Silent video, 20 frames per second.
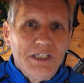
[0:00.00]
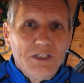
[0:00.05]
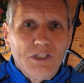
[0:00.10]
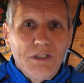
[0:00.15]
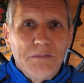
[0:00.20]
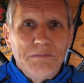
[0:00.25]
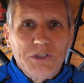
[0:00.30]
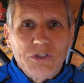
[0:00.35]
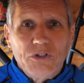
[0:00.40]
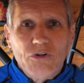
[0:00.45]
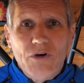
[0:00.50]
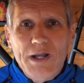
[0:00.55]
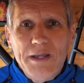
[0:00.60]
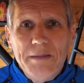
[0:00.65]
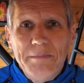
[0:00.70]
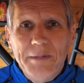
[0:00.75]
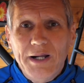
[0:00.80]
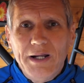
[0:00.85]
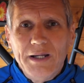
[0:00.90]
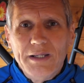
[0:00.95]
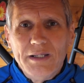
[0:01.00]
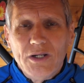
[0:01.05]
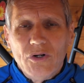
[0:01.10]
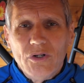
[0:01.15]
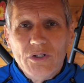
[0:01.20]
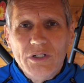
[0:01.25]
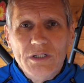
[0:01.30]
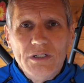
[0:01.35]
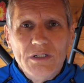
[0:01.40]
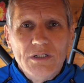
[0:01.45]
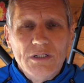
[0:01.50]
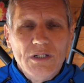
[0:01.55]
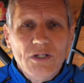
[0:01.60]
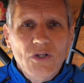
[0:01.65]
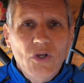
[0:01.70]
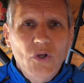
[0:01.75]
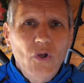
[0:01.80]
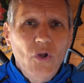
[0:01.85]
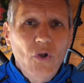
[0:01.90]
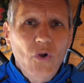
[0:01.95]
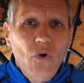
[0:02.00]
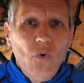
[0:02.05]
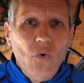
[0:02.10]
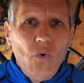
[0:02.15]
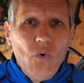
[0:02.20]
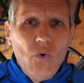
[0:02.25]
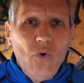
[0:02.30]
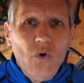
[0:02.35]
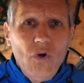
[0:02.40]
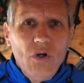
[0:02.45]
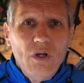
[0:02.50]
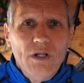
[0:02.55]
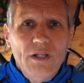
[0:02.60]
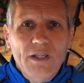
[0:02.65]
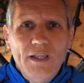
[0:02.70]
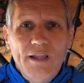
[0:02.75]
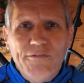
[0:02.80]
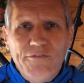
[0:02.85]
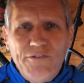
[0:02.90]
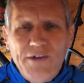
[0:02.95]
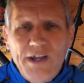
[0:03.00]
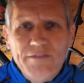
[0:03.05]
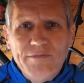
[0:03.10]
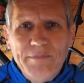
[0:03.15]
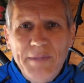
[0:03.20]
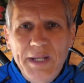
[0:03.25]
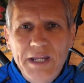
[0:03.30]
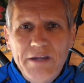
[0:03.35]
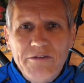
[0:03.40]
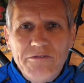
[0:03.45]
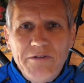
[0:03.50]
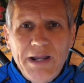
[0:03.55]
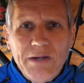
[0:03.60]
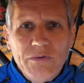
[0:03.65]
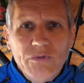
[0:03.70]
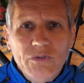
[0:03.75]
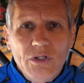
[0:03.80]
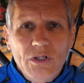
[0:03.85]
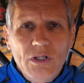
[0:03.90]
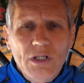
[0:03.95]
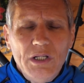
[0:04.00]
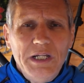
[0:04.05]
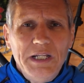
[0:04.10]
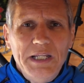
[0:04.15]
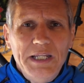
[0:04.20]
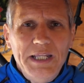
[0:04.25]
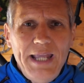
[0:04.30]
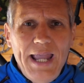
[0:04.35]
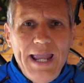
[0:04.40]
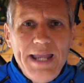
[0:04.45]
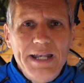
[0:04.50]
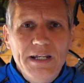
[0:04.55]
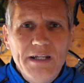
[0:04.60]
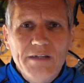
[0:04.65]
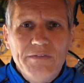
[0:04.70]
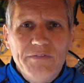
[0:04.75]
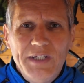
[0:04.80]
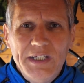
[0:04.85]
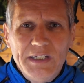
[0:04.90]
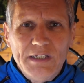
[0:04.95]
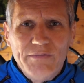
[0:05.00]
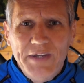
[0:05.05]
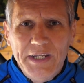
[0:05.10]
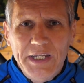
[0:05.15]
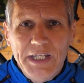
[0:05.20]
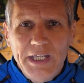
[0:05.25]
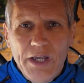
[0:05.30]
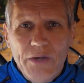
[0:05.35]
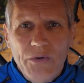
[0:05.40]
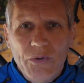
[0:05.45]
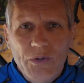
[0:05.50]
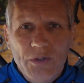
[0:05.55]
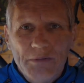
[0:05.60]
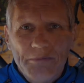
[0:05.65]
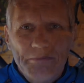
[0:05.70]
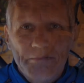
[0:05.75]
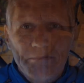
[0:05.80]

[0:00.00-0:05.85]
the subscribe icon or the 5-minute roundel at the end of this video.